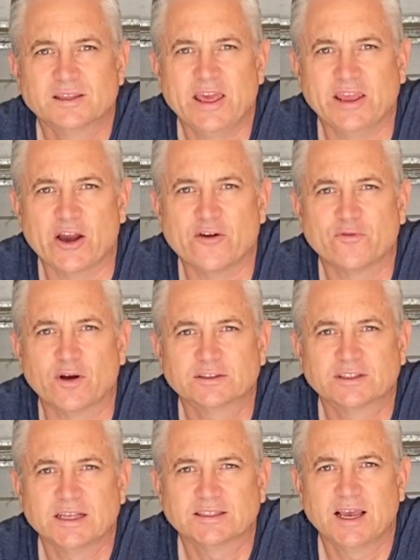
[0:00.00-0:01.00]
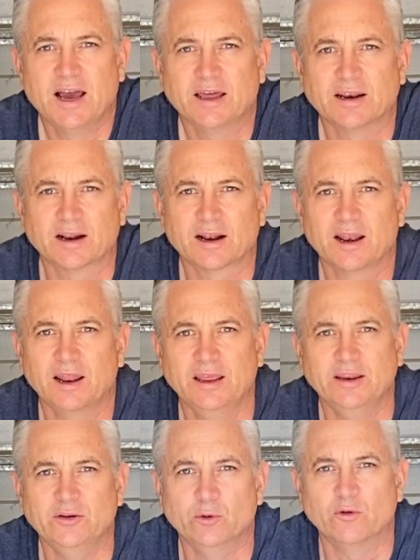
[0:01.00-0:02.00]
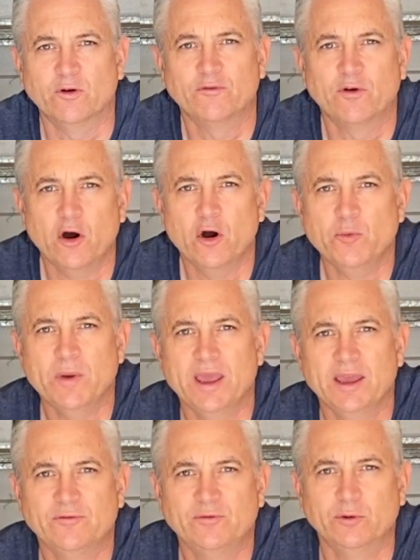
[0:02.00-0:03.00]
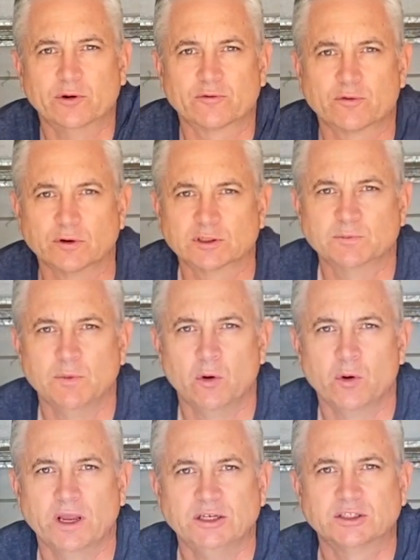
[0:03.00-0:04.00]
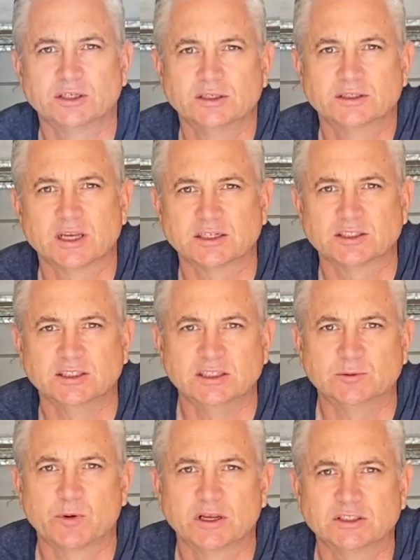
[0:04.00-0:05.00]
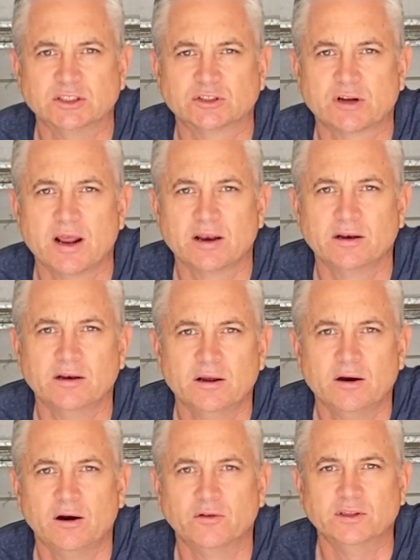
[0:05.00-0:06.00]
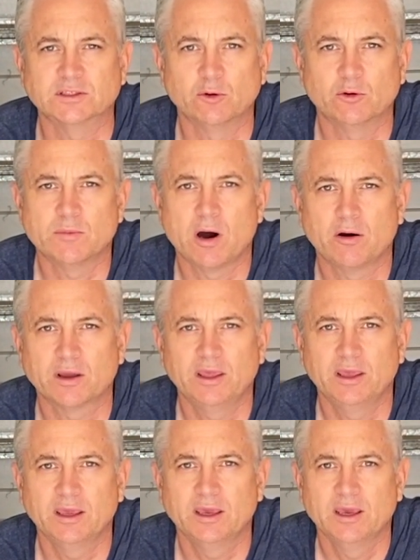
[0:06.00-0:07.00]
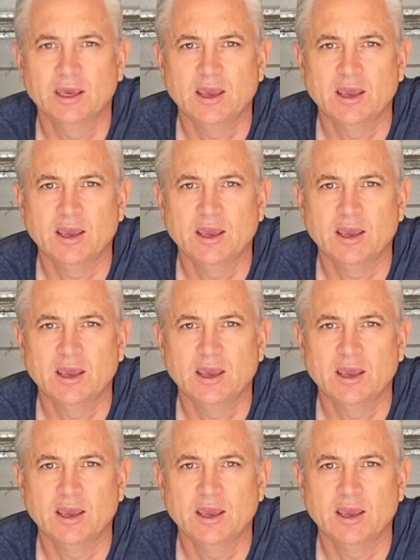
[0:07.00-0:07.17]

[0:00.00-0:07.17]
there you go folks, that's how to clean your foam air filter for a small engine such as this Briggs Stratton on this lawnmower here.